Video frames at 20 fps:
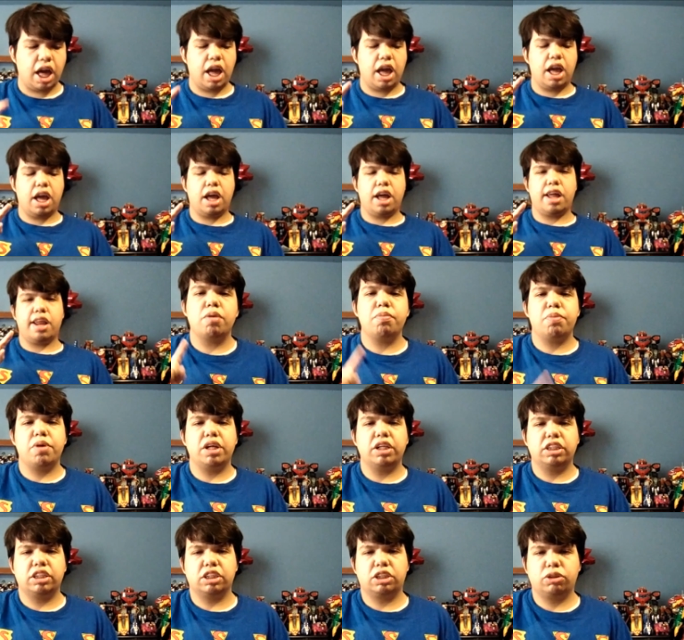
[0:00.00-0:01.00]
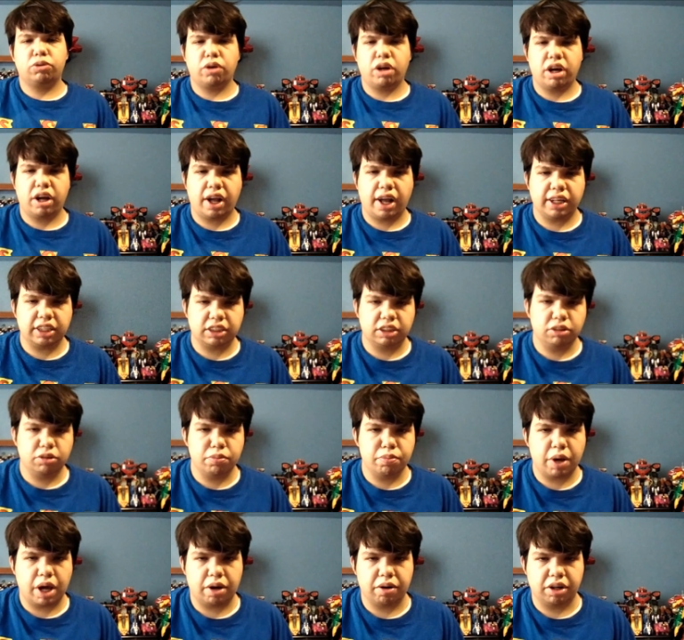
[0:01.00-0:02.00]
and One Piece The Straw Hat's
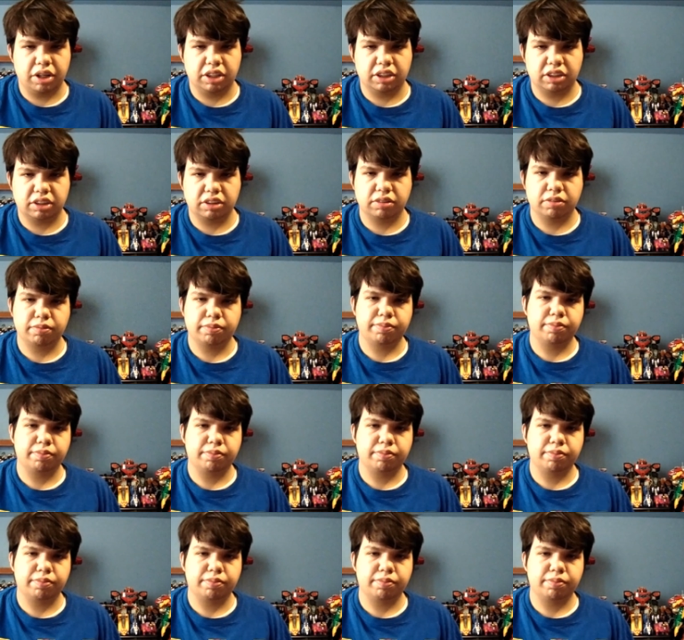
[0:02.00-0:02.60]
new bounties.